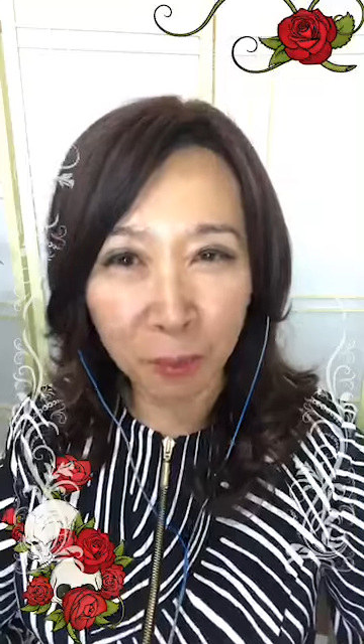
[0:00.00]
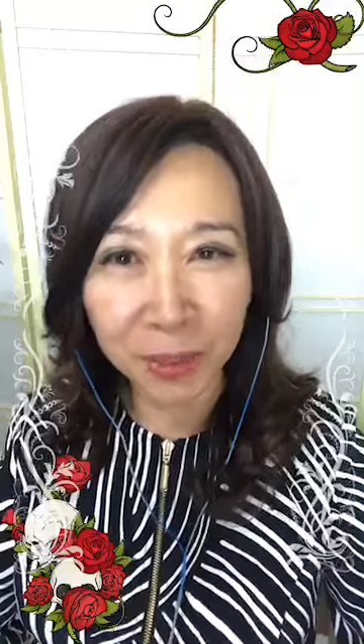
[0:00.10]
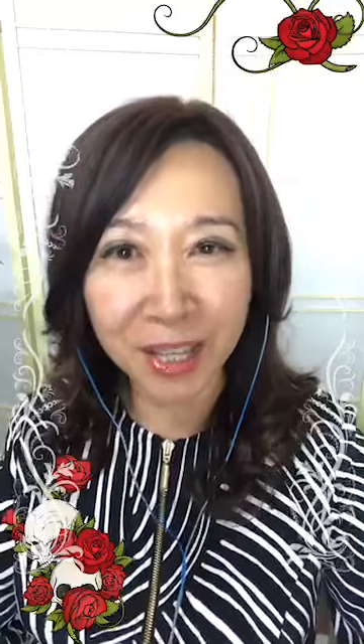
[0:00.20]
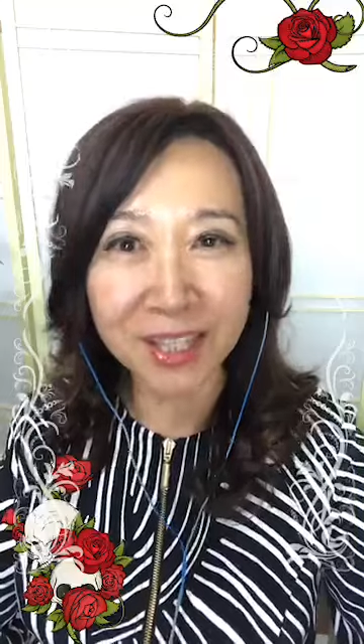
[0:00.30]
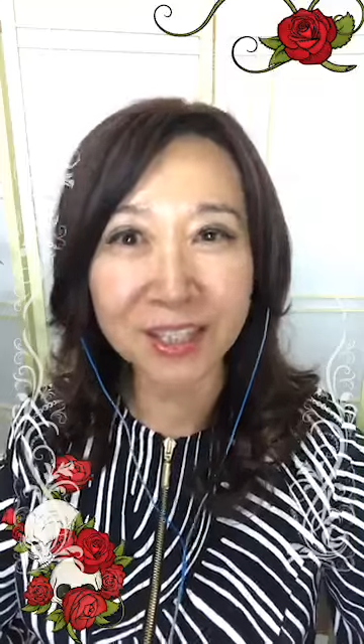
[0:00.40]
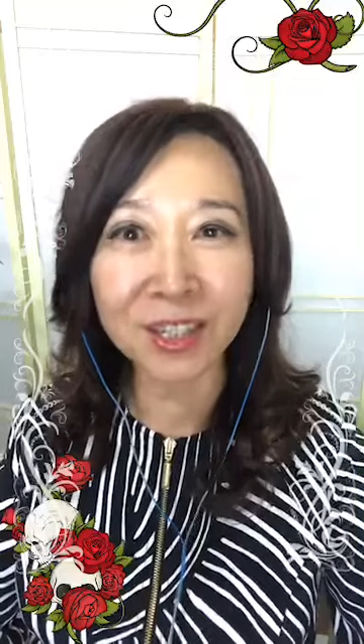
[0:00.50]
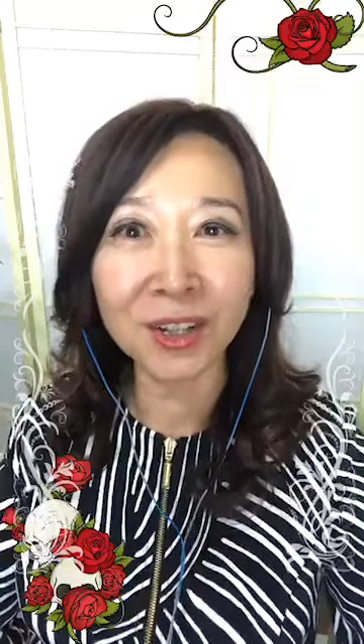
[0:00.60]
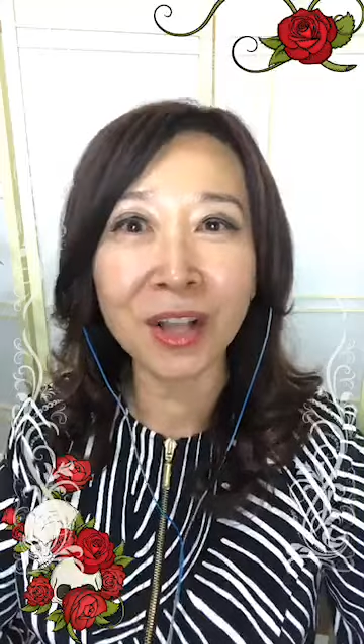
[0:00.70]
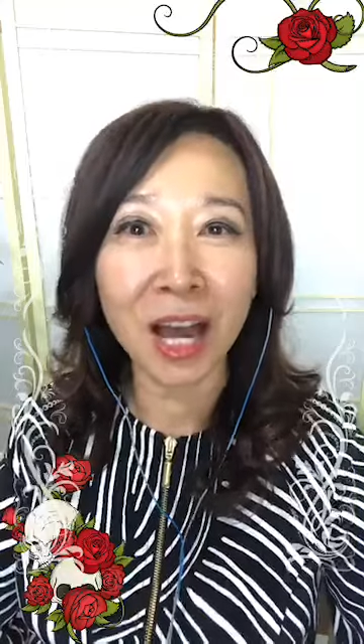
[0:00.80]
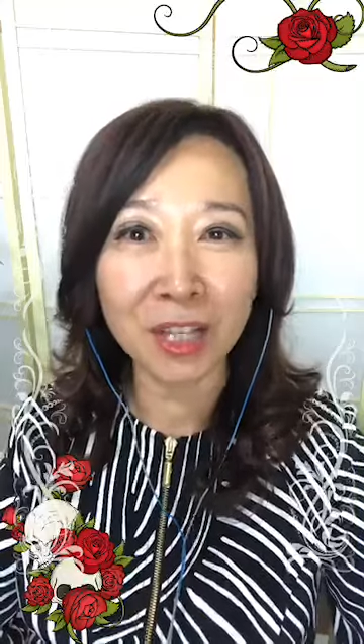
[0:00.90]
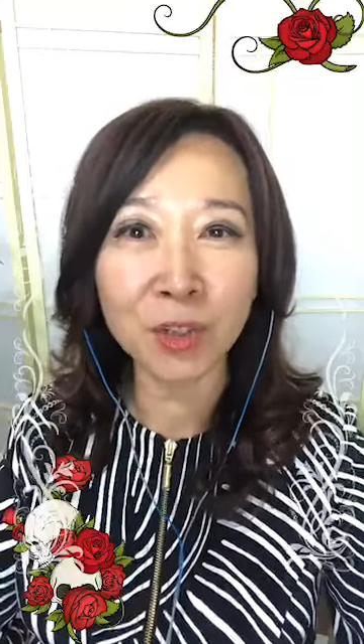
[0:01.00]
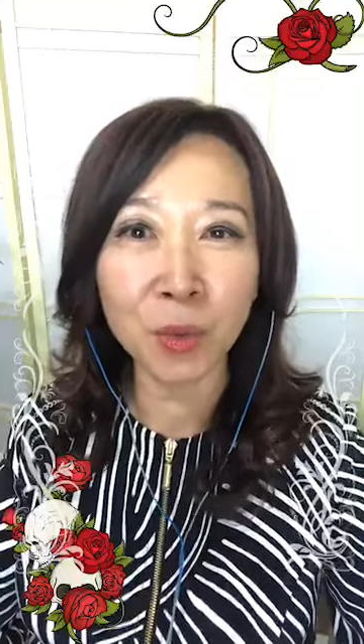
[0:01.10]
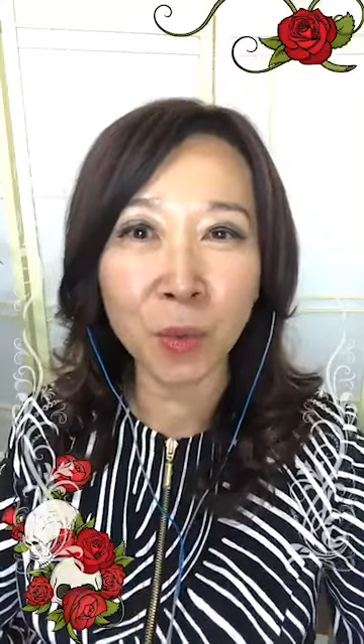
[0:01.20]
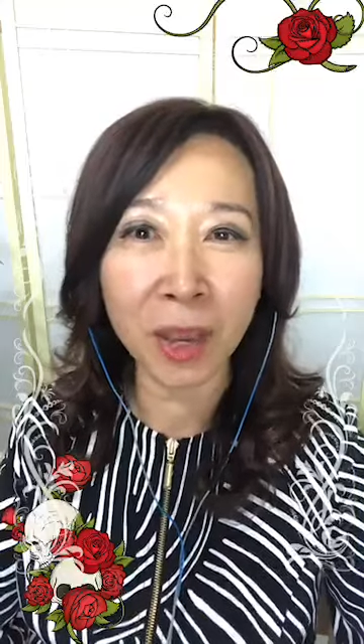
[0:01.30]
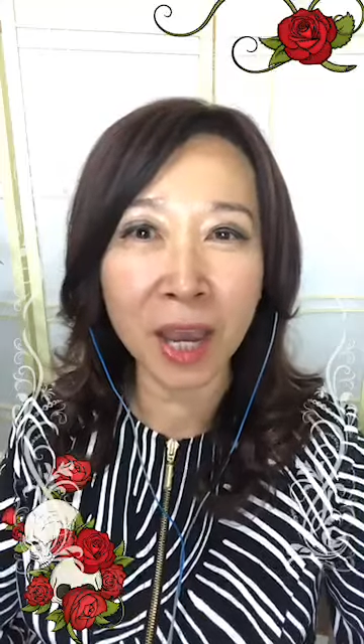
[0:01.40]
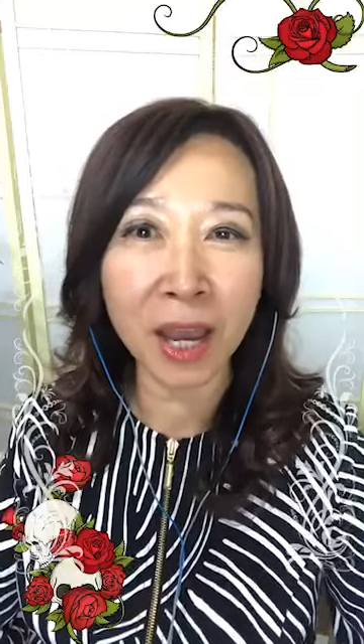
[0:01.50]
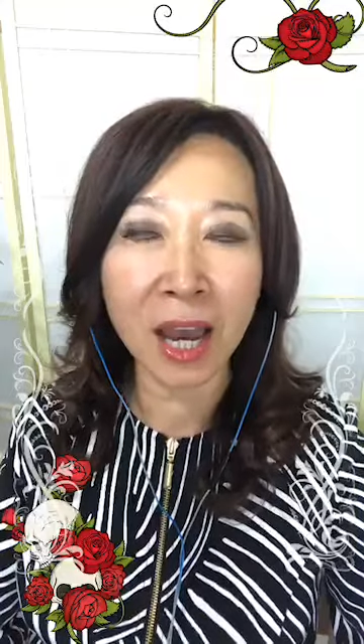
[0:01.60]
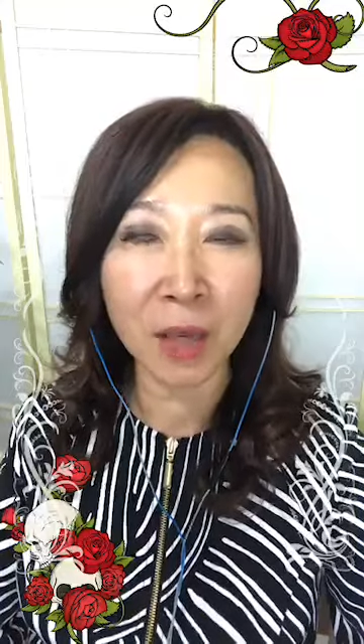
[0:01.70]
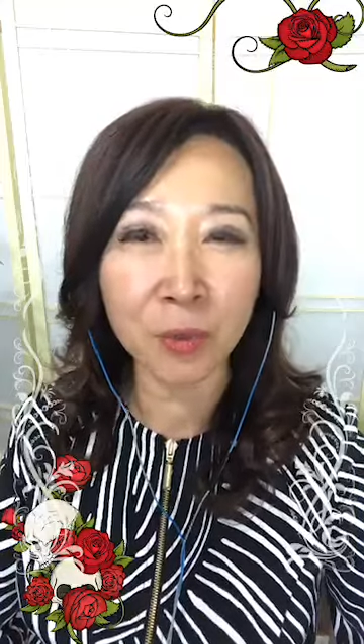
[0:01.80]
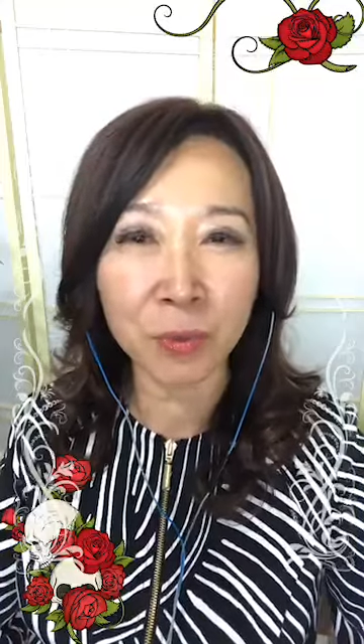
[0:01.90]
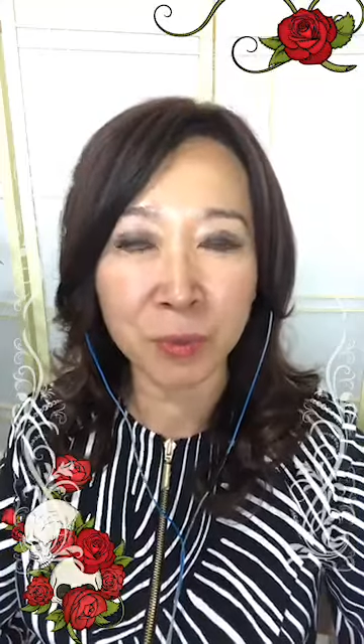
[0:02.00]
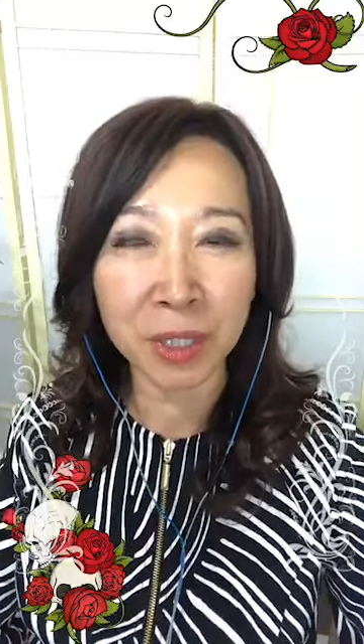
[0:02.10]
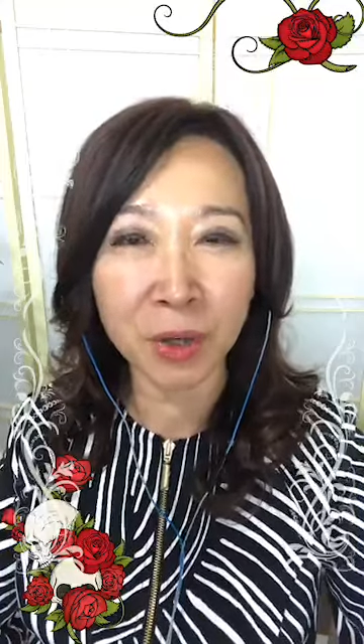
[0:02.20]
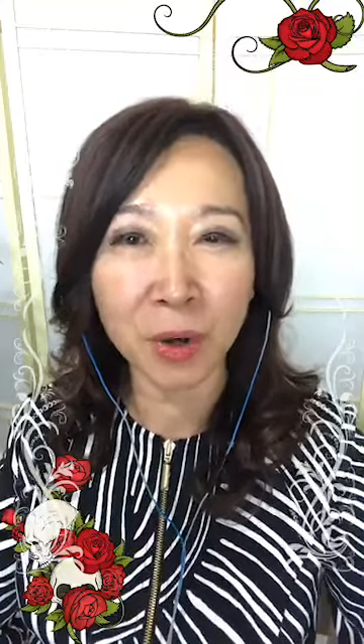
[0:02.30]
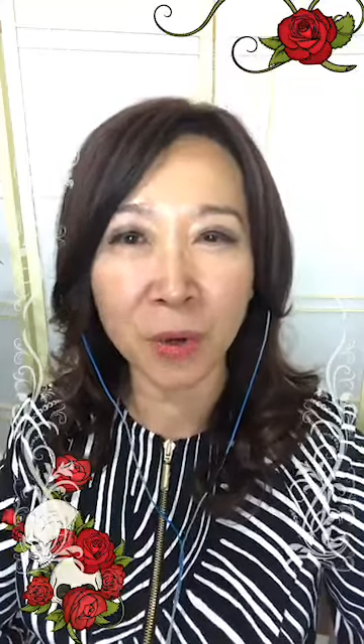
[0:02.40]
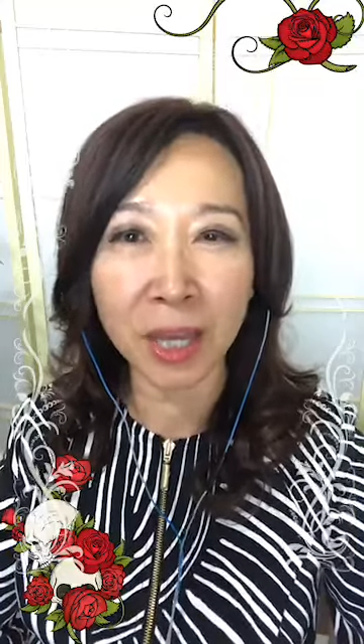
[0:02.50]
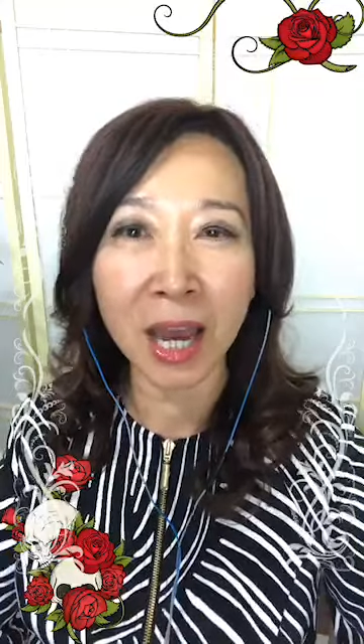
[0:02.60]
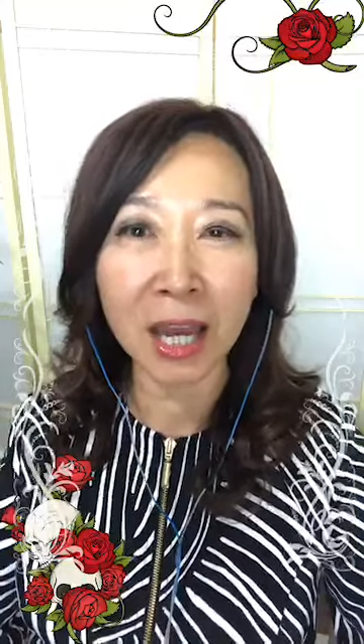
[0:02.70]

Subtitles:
potential. I knew where I would be going.